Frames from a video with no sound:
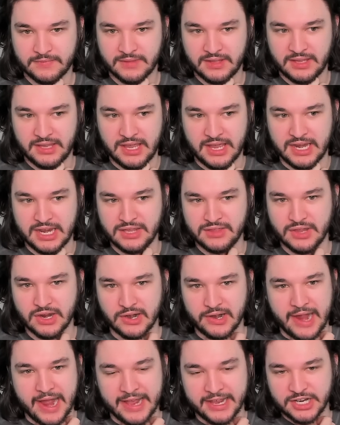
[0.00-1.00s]

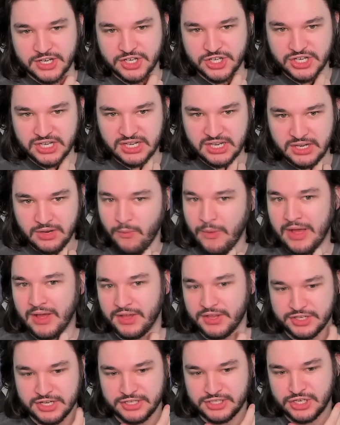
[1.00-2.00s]
IG, while
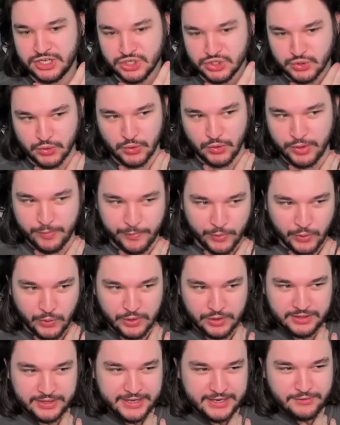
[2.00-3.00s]
it does control the
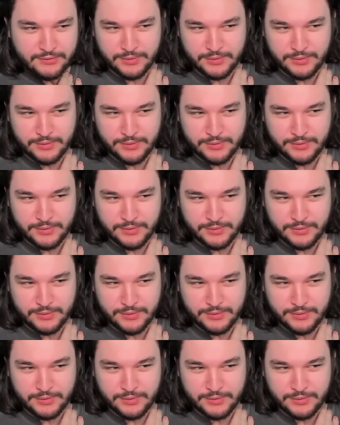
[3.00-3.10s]
board, like,